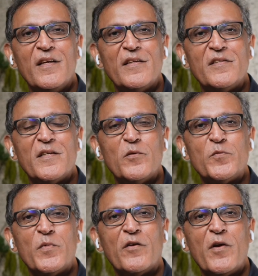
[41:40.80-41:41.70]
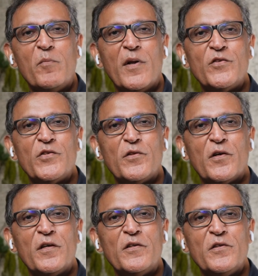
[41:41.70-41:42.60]
It's been a great pleasure
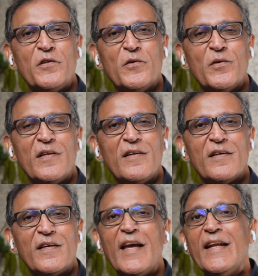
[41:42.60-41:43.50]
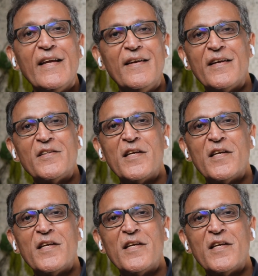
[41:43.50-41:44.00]
talking to you. And Catie, next